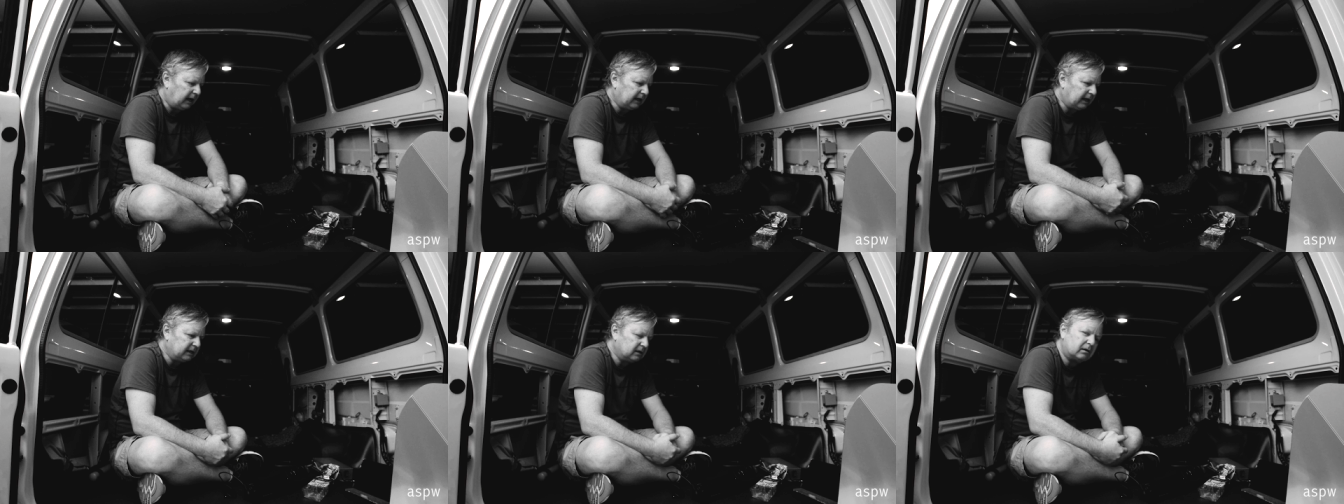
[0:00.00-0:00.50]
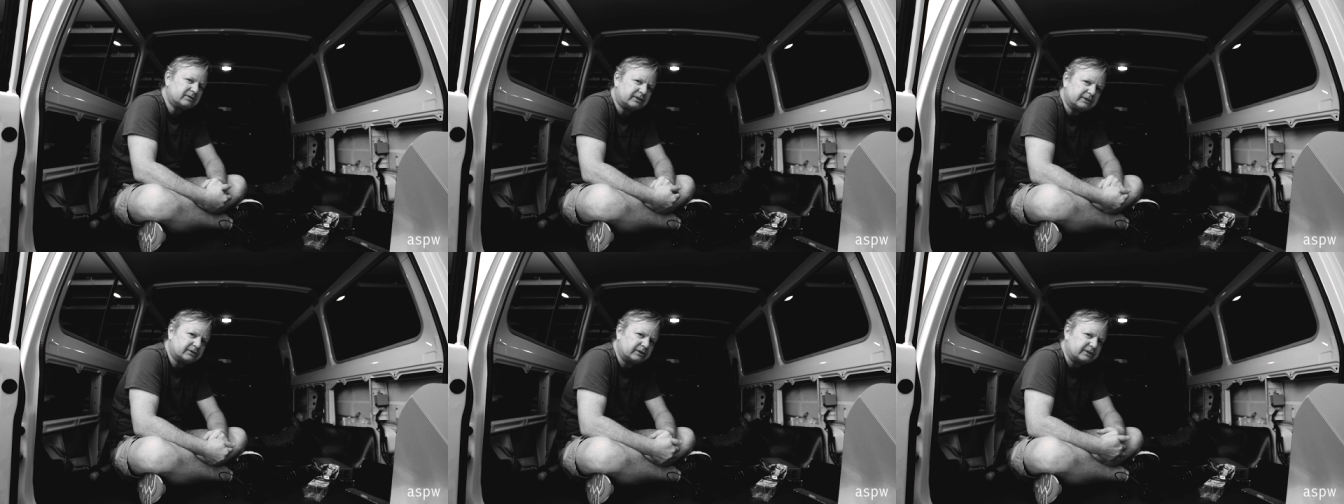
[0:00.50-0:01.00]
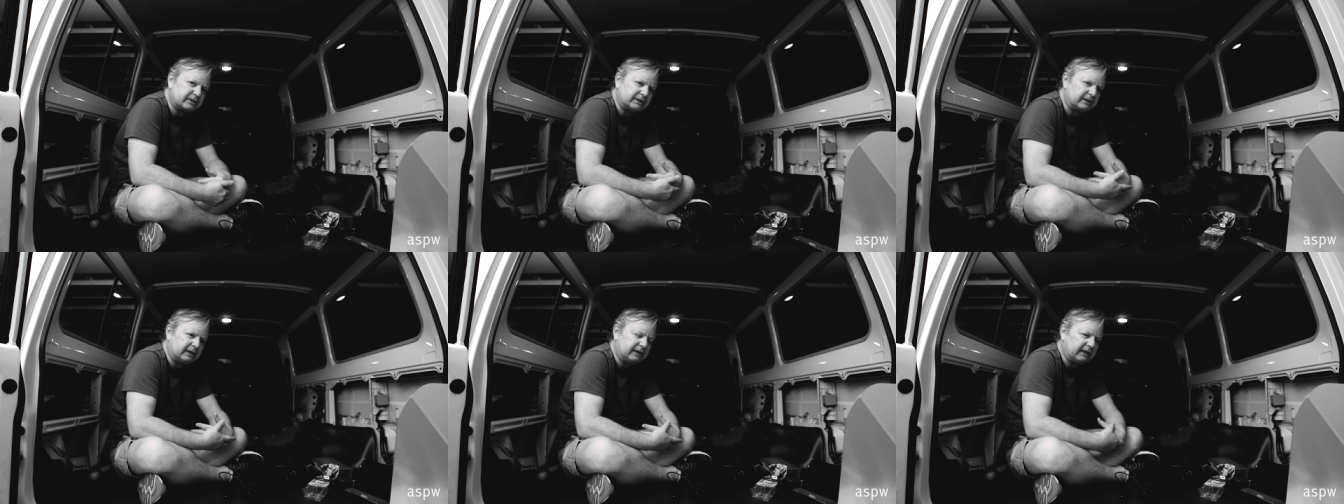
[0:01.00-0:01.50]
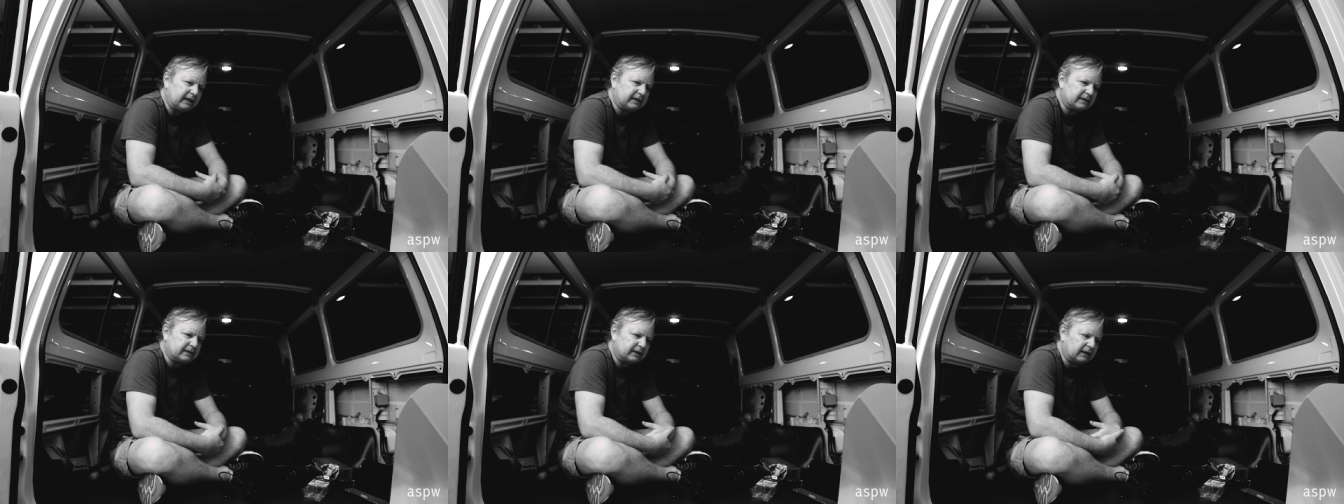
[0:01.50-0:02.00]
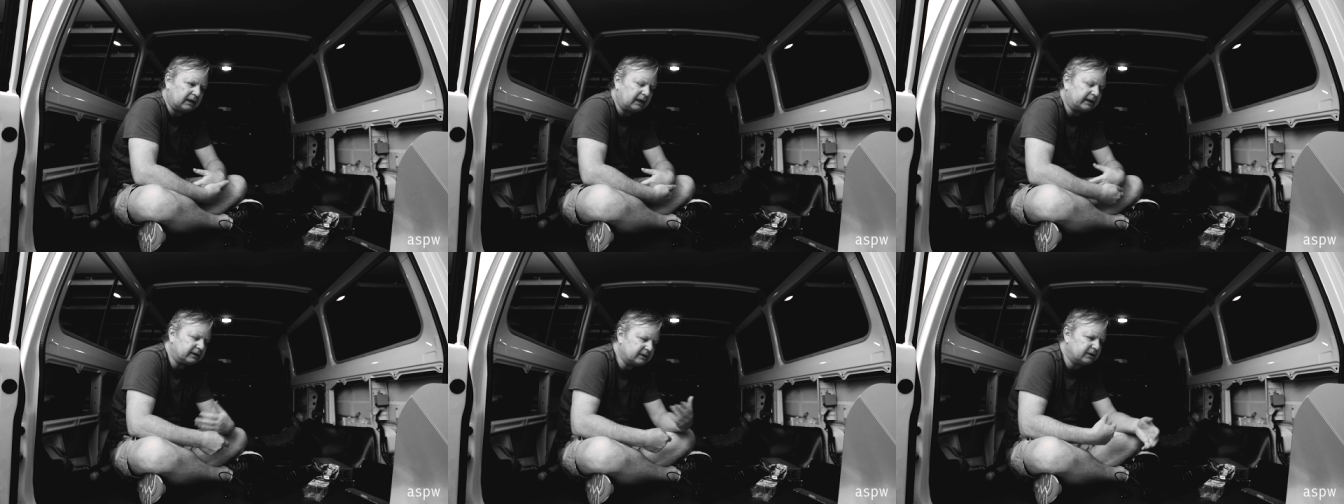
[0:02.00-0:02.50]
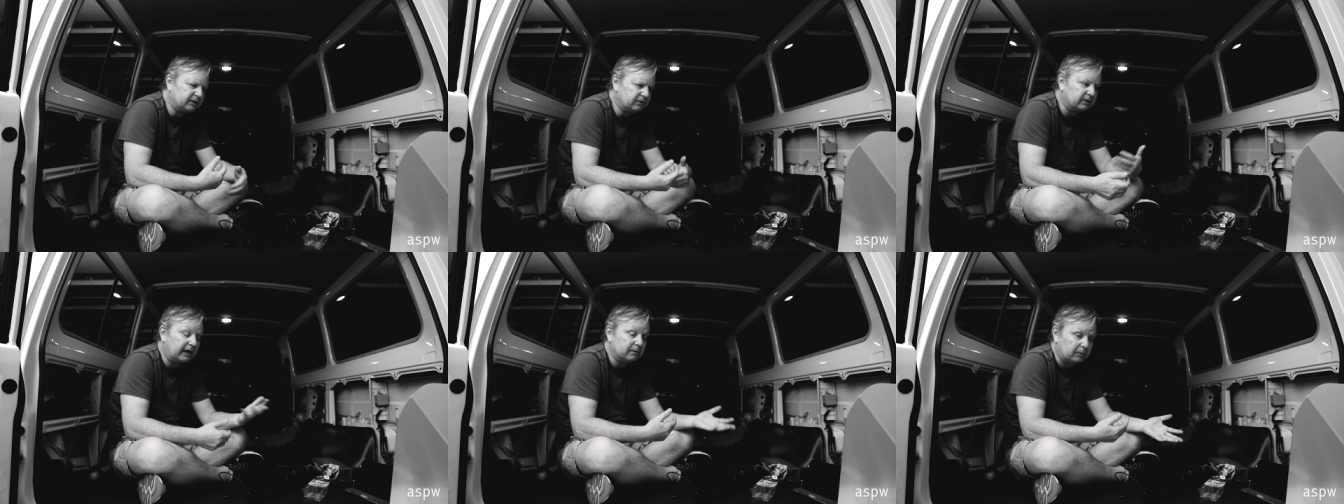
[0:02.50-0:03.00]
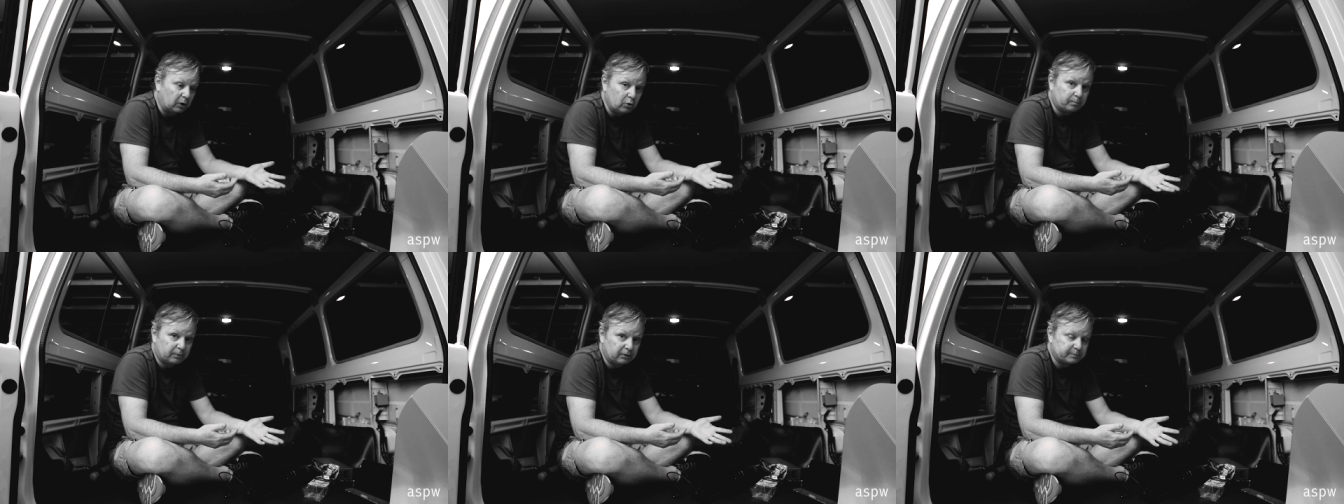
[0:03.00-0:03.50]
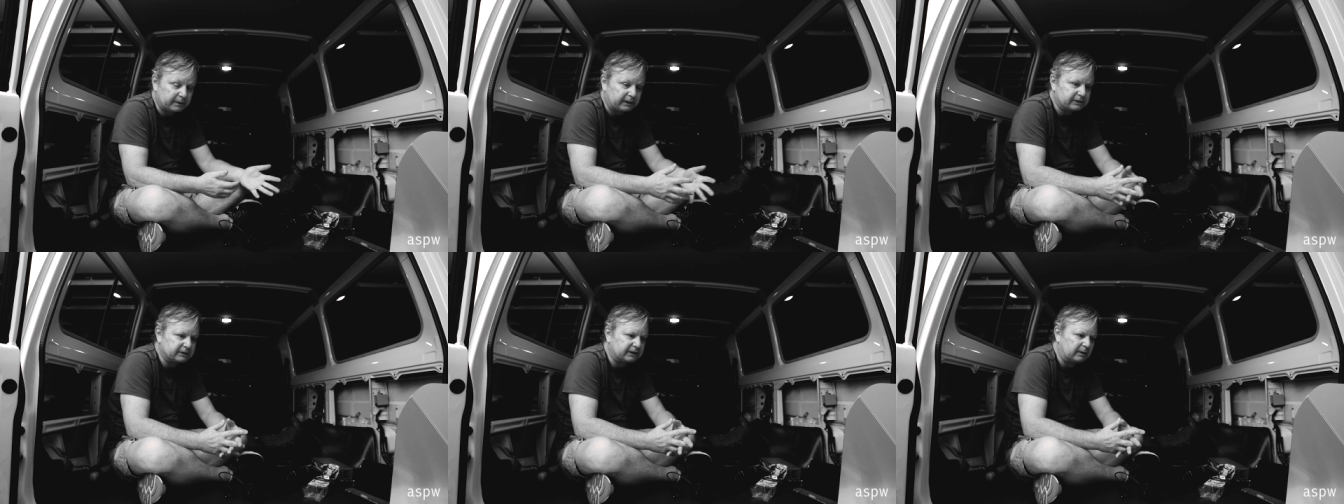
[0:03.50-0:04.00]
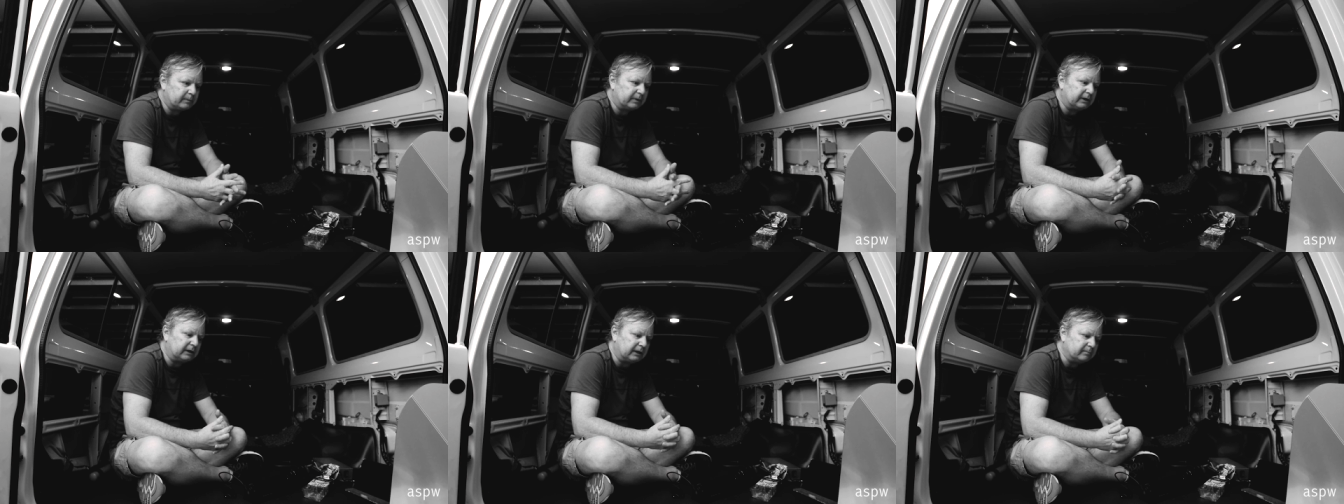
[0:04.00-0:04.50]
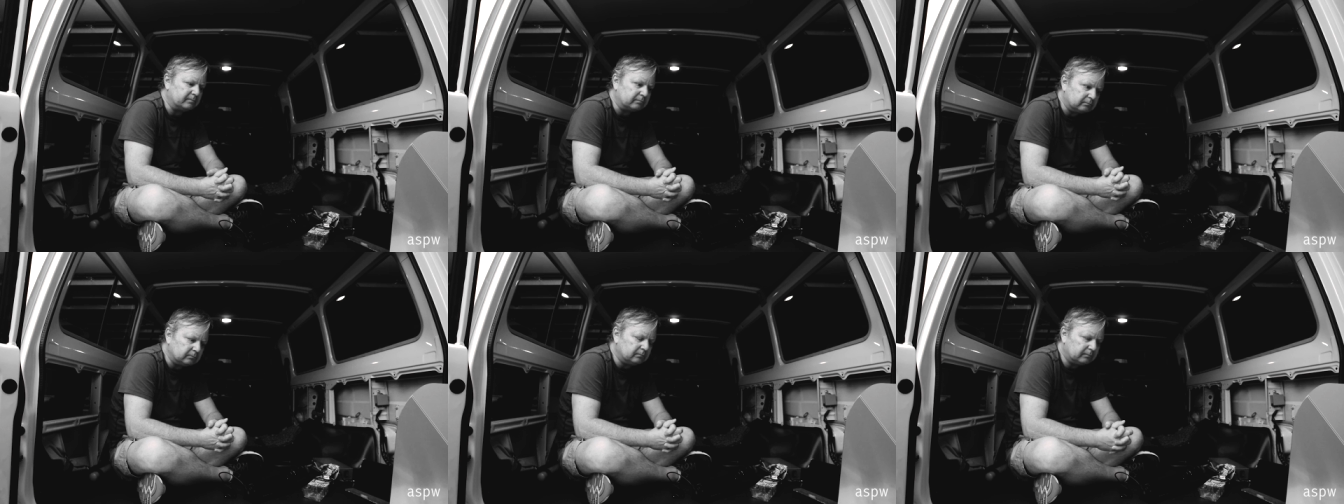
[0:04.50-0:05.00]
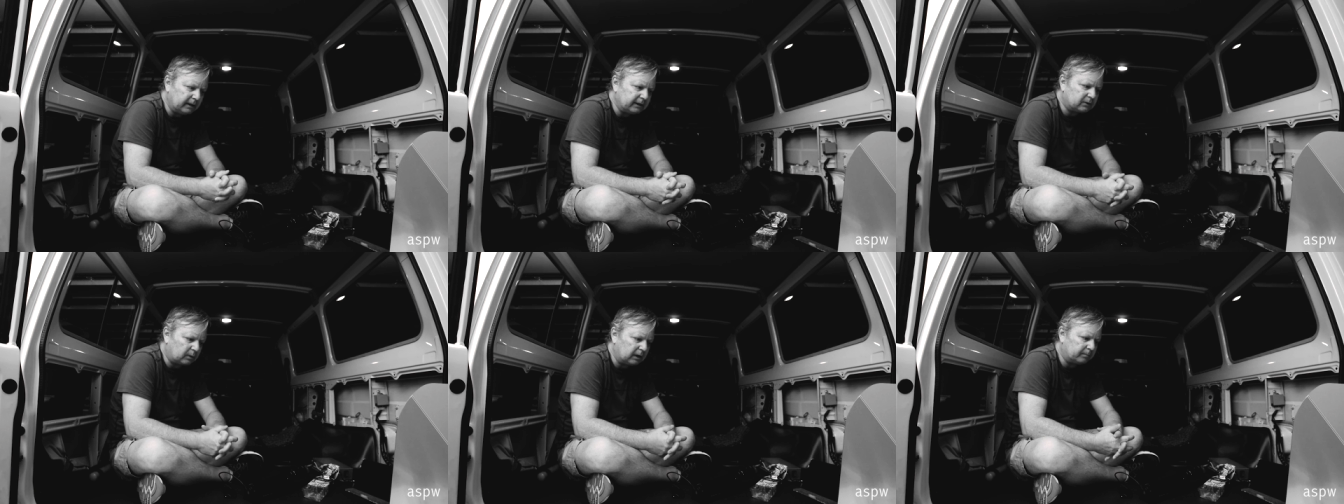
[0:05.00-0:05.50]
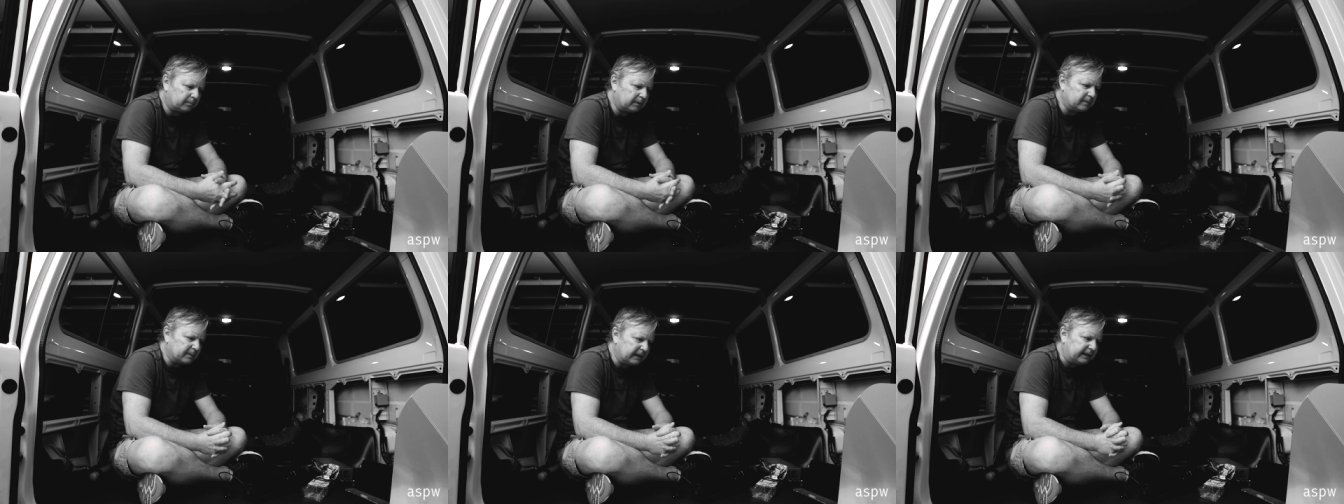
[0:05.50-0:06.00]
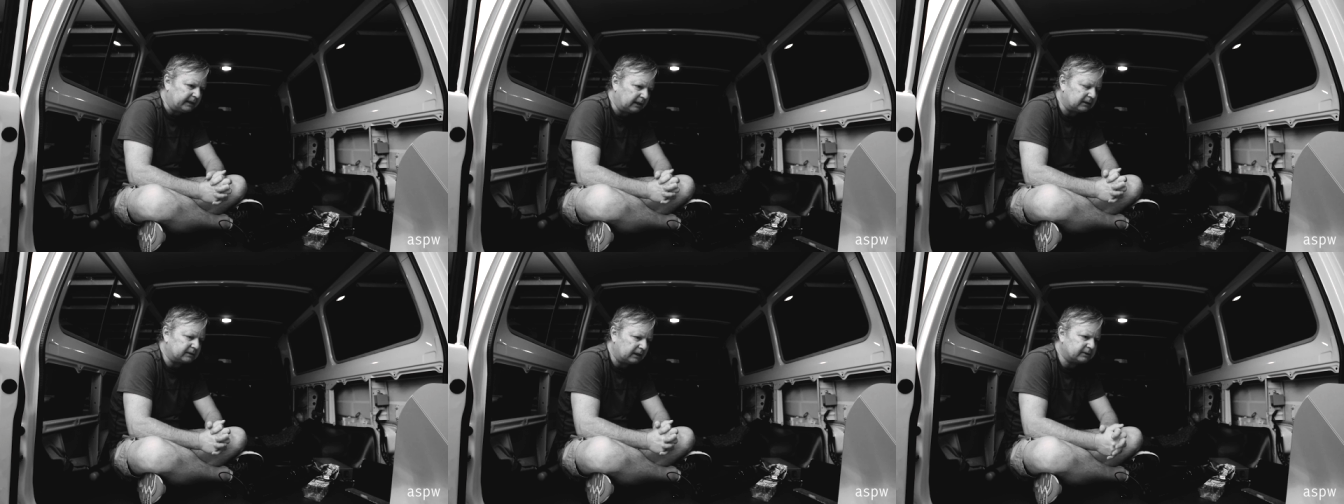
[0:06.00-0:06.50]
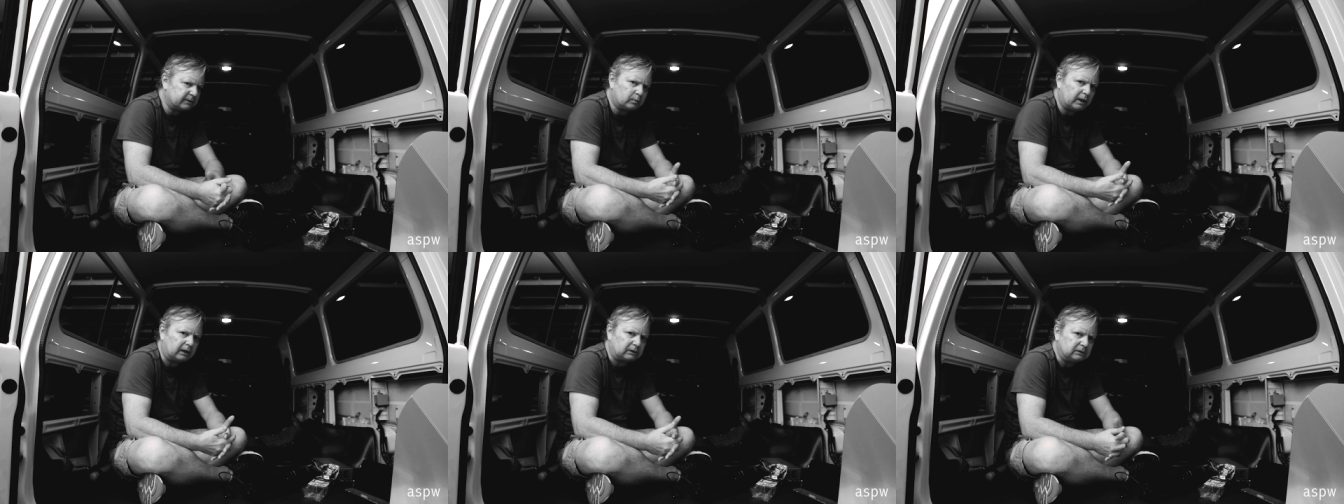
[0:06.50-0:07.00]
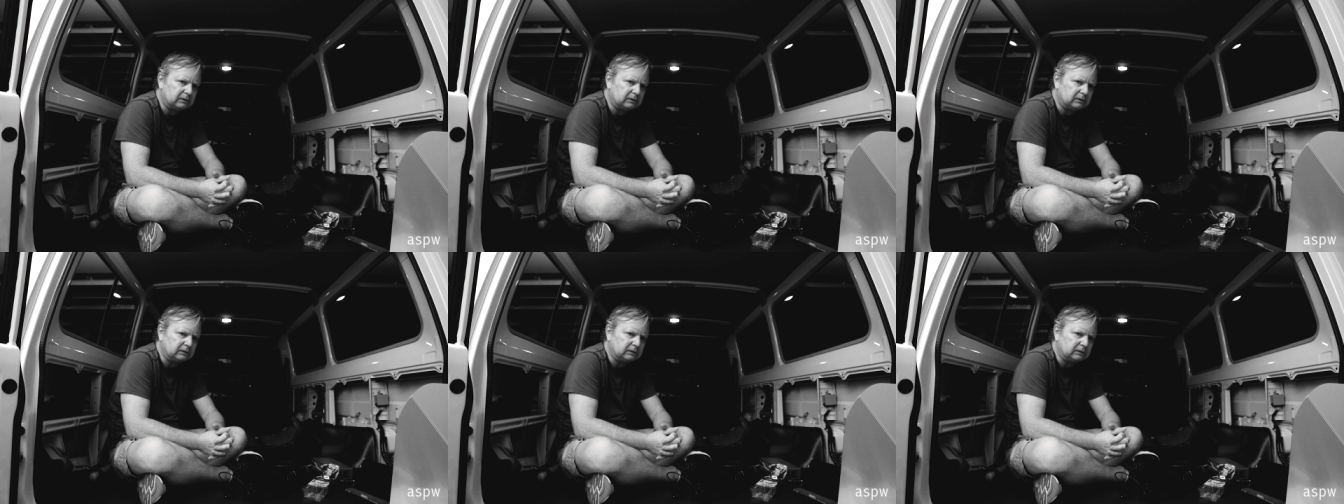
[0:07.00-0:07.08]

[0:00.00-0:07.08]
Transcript: and I lost interest in, in editing. And I continued and I had my own press production company and I made quite a bit of money. I, I did well.